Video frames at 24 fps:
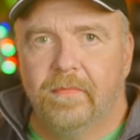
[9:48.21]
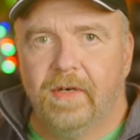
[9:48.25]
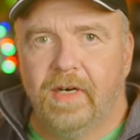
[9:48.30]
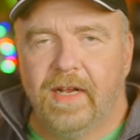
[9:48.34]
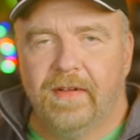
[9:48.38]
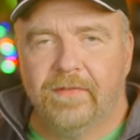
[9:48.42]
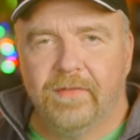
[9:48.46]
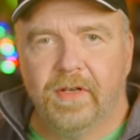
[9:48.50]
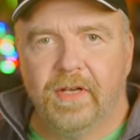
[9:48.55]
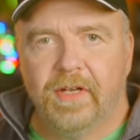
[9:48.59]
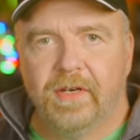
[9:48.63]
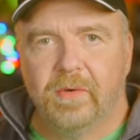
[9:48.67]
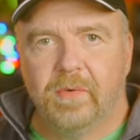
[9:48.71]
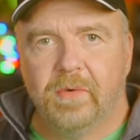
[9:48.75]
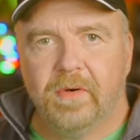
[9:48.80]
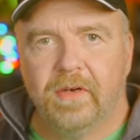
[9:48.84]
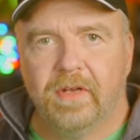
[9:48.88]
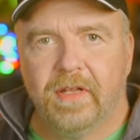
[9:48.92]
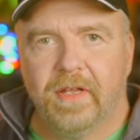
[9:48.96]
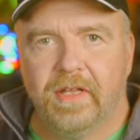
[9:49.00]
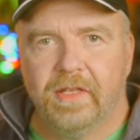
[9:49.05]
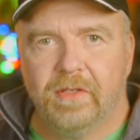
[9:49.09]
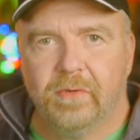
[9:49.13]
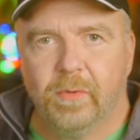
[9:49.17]
I've got
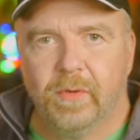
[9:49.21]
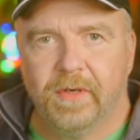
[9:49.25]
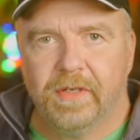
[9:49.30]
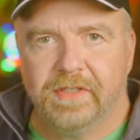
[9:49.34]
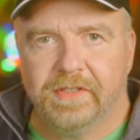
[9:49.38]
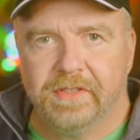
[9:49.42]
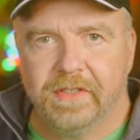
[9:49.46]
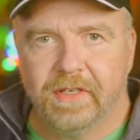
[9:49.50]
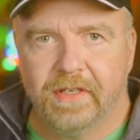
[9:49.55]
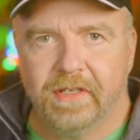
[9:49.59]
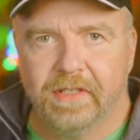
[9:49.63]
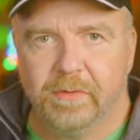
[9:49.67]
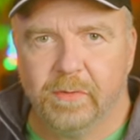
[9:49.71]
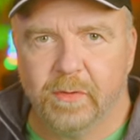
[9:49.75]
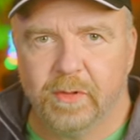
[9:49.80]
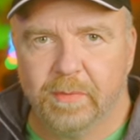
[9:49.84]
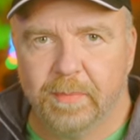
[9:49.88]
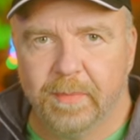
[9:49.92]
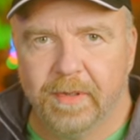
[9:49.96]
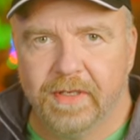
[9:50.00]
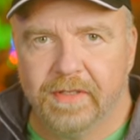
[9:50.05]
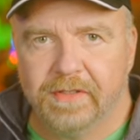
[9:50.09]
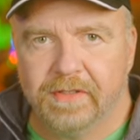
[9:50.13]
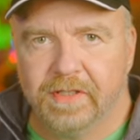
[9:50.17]
org 826, which
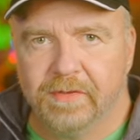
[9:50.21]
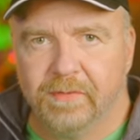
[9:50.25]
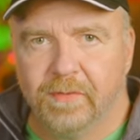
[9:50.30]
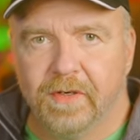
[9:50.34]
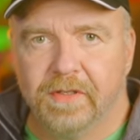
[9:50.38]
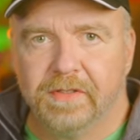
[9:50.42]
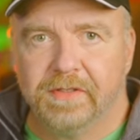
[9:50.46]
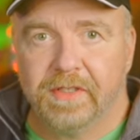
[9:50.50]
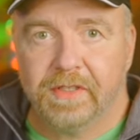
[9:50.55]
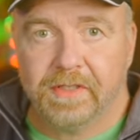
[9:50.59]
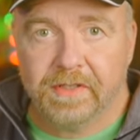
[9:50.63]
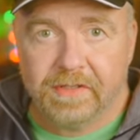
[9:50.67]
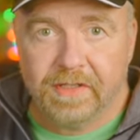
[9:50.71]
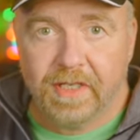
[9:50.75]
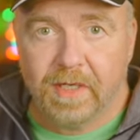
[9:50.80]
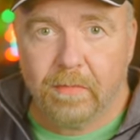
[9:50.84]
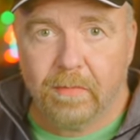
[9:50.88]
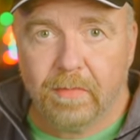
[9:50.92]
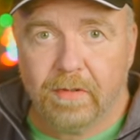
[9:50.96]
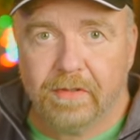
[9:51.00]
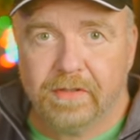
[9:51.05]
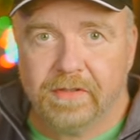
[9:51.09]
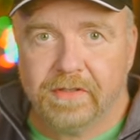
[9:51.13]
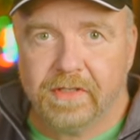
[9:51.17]
means as far as the
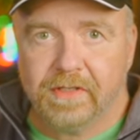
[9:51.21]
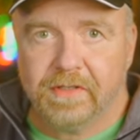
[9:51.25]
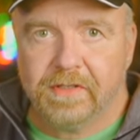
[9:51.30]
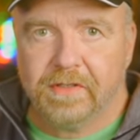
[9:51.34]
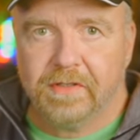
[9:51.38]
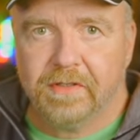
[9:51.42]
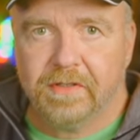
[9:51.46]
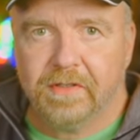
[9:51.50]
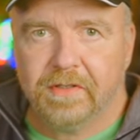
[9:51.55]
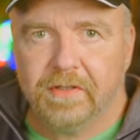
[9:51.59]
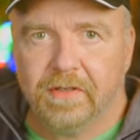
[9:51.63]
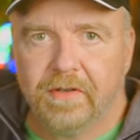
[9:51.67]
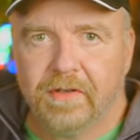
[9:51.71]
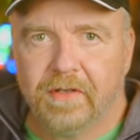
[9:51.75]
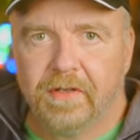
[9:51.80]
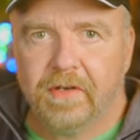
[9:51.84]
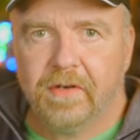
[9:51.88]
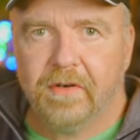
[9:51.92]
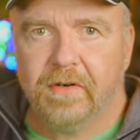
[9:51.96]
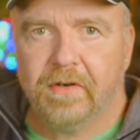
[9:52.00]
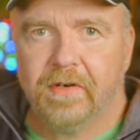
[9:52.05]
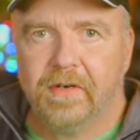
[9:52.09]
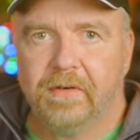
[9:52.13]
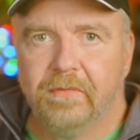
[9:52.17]
assembler is concerned, the
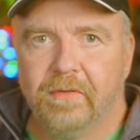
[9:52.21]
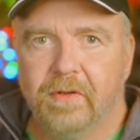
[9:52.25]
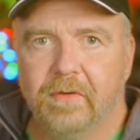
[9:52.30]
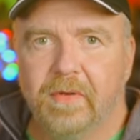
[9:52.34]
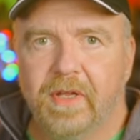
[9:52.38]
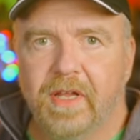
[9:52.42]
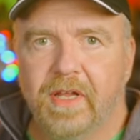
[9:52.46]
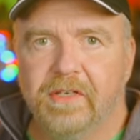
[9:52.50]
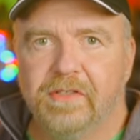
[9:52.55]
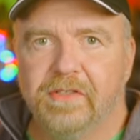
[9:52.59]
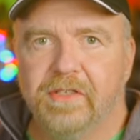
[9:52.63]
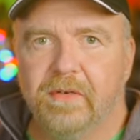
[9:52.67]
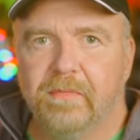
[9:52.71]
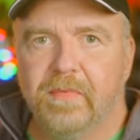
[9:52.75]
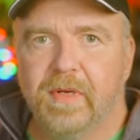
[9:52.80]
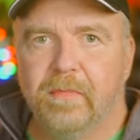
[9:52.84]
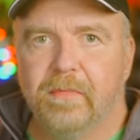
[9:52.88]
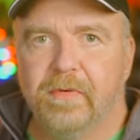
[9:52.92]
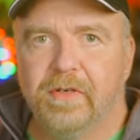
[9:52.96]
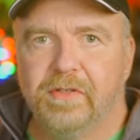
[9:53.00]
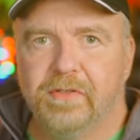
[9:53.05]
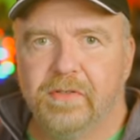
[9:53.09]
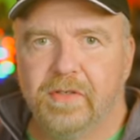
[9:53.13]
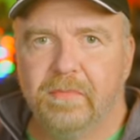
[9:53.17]
current location of
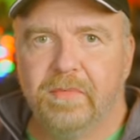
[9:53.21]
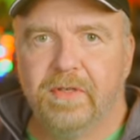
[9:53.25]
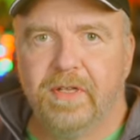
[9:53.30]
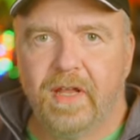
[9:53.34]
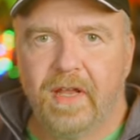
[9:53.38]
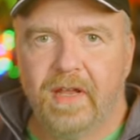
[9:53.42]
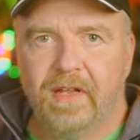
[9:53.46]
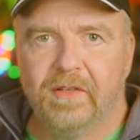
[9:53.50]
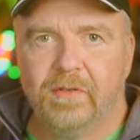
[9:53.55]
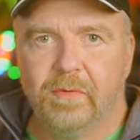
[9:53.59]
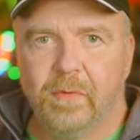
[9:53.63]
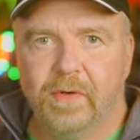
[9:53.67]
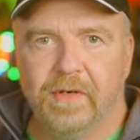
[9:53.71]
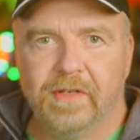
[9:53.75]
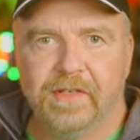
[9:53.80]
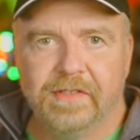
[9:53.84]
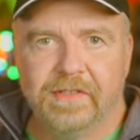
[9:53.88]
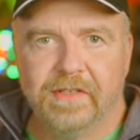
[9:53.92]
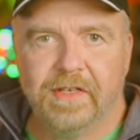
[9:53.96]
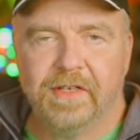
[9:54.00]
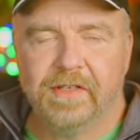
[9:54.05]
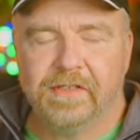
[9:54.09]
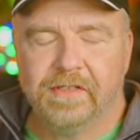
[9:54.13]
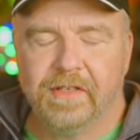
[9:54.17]
memory should be
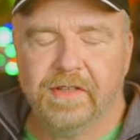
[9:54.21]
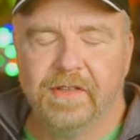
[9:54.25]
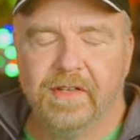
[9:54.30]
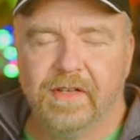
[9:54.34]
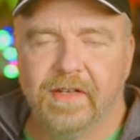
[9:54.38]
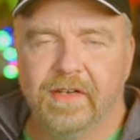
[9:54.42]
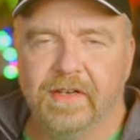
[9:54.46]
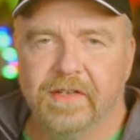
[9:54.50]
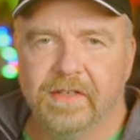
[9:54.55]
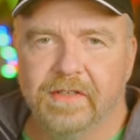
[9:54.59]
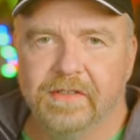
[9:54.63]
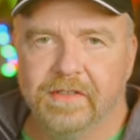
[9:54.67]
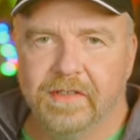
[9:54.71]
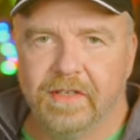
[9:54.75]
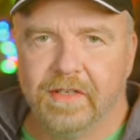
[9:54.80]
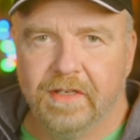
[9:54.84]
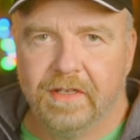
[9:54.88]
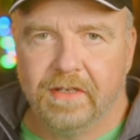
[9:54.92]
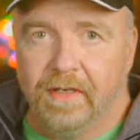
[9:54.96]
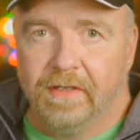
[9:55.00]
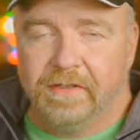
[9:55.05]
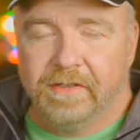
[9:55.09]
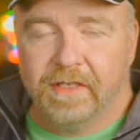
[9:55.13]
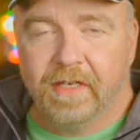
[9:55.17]
826, and that is the
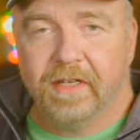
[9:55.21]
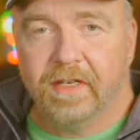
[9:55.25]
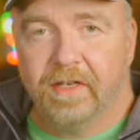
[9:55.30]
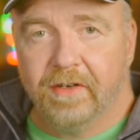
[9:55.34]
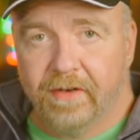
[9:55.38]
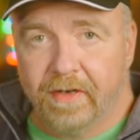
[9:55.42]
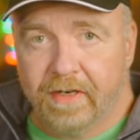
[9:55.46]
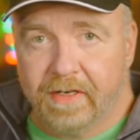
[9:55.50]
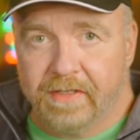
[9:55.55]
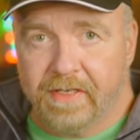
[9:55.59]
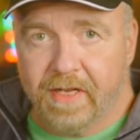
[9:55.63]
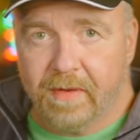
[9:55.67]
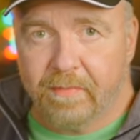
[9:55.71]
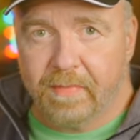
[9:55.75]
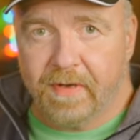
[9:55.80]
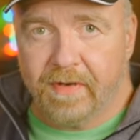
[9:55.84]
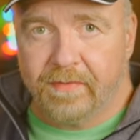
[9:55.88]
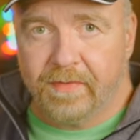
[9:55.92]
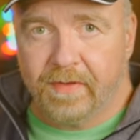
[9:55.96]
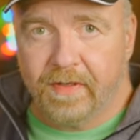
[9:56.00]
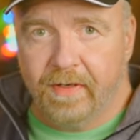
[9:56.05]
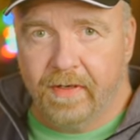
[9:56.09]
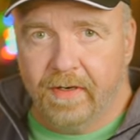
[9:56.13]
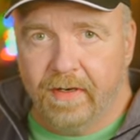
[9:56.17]
secondary cassette
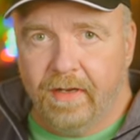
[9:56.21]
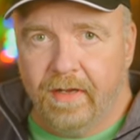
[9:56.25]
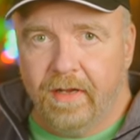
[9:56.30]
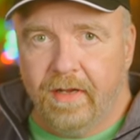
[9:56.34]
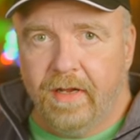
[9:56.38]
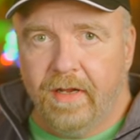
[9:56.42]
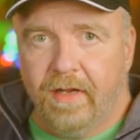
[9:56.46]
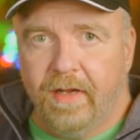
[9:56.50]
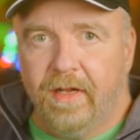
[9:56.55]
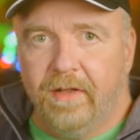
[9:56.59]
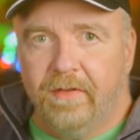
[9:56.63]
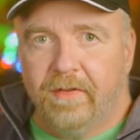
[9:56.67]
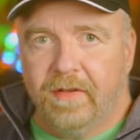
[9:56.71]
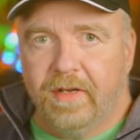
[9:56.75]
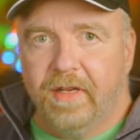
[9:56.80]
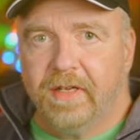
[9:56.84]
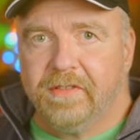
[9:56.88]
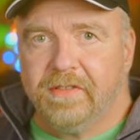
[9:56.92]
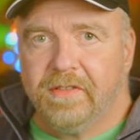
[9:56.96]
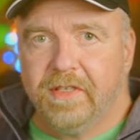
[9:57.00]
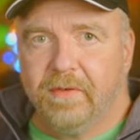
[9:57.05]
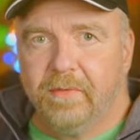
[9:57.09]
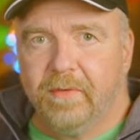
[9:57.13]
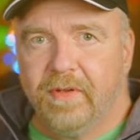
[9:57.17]
buffer. The
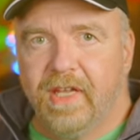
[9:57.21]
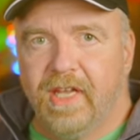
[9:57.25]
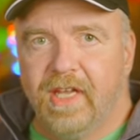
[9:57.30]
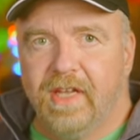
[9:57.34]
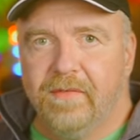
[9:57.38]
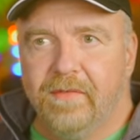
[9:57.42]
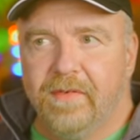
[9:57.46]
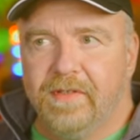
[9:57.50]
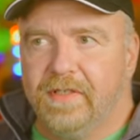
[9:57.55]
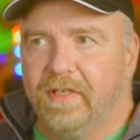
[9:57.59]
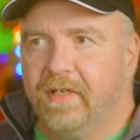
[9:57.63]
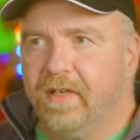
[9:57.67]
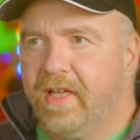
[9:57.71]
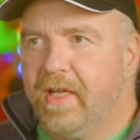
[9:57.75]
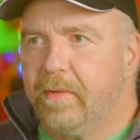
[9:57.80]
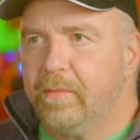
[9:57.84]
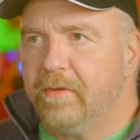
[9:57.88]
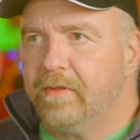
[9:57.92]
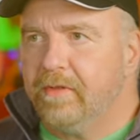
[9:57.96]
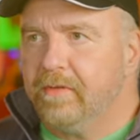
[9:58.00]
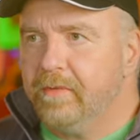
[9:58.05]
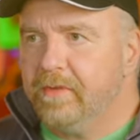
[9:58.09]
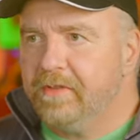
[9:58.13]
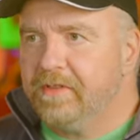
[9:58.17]
next thing we have is a
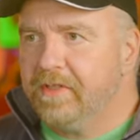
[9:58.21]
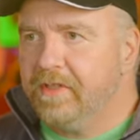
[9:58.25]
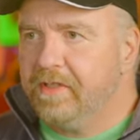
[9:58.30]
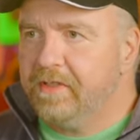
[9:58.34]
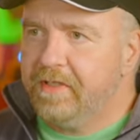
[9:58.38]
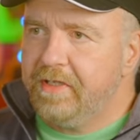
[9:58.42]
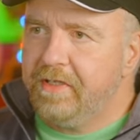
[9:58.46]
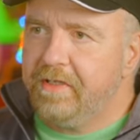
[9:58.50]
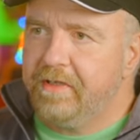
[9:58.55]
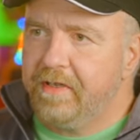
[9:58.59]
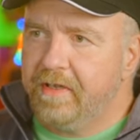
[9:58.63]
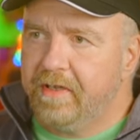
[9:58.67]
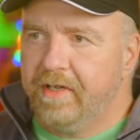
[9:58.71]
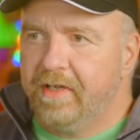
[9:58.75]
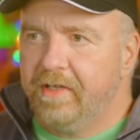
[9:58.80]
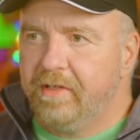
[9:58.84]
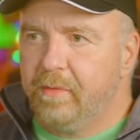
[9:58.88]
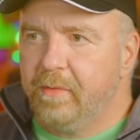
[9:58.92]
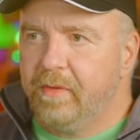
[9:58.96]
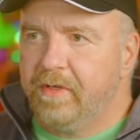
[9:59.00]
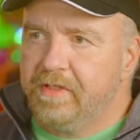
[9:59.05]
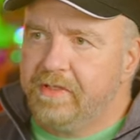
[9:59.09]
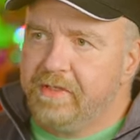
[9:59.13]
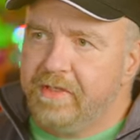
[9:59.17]
label, which says here at
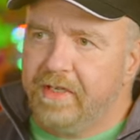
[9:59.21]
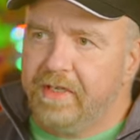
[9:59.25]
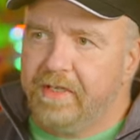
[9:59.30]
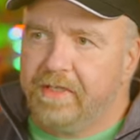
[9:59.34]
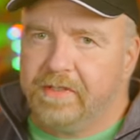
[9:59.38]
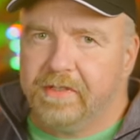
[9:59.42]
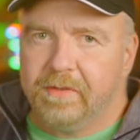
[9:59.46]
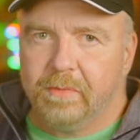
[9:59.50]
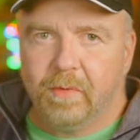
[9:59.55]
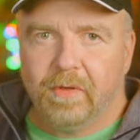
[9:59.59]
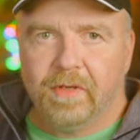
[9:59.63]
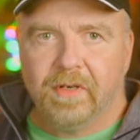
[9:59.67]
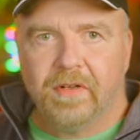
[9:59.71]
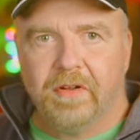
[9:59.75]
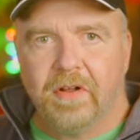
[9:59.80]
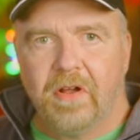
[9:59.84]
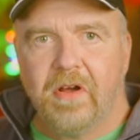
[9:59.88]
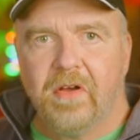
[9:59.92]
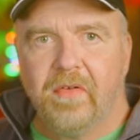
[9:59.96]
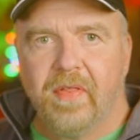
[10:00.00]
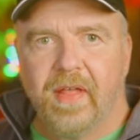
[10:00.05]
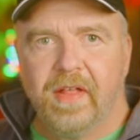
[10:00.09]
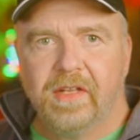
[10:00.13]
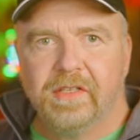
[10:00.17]
826, we're going to
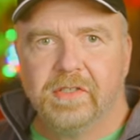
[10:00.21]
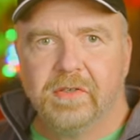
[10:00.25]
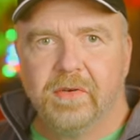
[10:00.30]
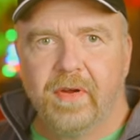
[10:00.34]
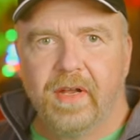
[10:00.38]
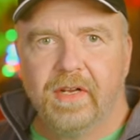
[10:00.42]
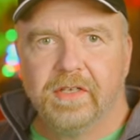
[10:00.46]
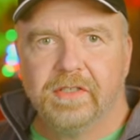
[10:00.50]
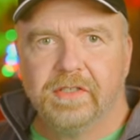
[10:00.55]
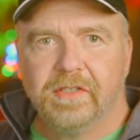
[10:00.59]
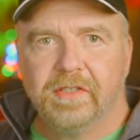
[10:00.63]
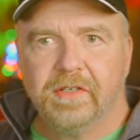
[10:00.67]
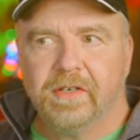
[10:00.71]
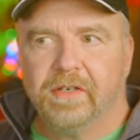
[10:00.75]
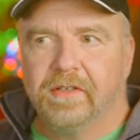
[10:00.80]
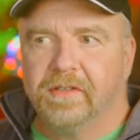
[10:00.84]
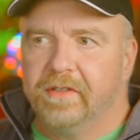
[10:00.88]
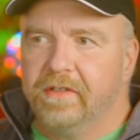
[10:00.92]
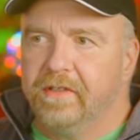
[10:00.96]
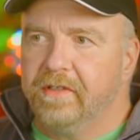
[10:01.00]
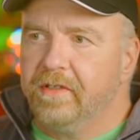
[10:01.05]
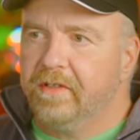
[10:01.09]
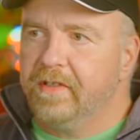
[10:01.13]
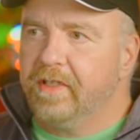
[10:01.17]
call that scratch
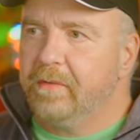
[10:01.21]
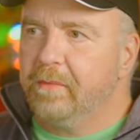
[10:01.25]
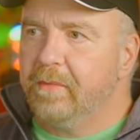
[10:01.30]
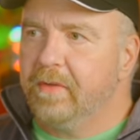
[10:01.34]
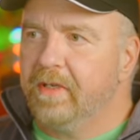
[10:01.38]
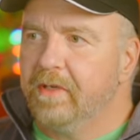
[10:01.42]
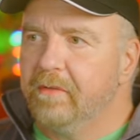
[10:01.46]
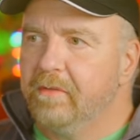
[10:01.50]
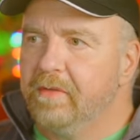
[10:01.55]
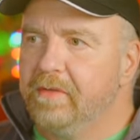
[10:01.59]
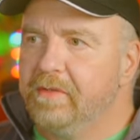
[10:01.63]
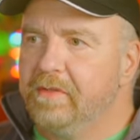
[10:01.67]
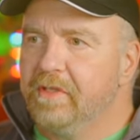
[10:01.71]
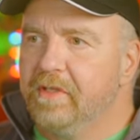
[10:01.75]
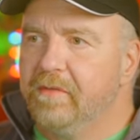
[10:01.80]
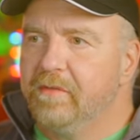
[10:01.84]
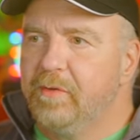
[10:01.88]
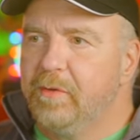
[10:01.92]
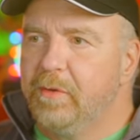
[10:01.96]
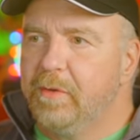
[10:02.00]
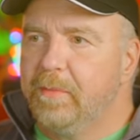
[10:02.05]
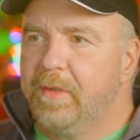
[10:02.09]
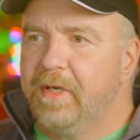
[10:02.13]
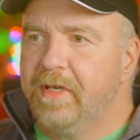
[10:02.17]
start, and then we're going to reserve
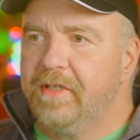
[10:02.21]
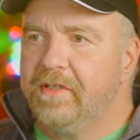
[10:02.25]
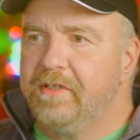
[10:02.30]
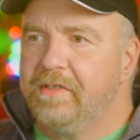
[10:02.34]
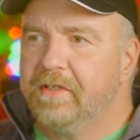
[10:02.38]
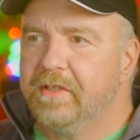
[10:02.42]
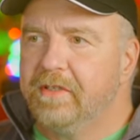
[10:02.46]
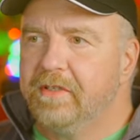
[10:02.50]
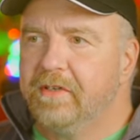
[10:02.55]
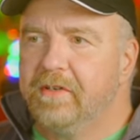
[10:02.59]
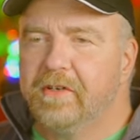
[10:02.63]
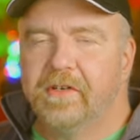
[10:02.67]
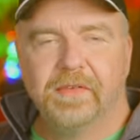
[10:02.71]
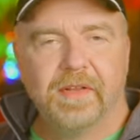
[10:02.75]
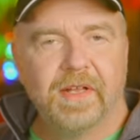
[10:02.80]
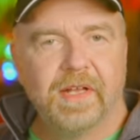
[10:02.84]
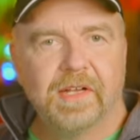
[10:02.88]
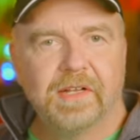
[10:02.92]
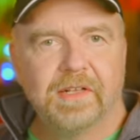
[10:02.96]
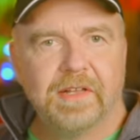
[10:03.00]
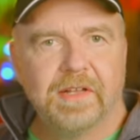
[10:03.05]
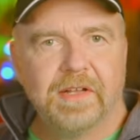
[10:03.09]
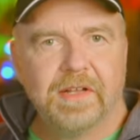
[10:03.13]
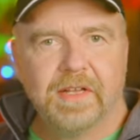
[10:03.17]
two bytes and call
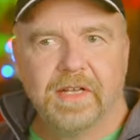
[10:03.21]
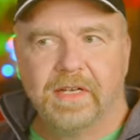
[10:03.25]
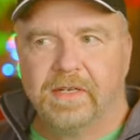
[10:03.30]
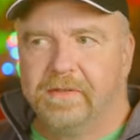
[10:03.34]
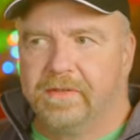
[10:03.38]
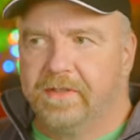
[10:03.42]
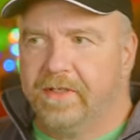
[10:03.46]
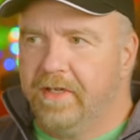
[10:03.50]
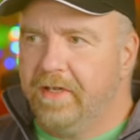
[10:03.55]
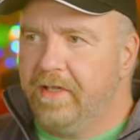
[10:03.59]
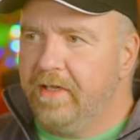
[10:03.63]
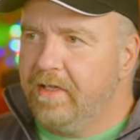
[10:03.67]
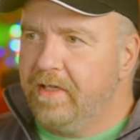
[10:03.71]
that clock count.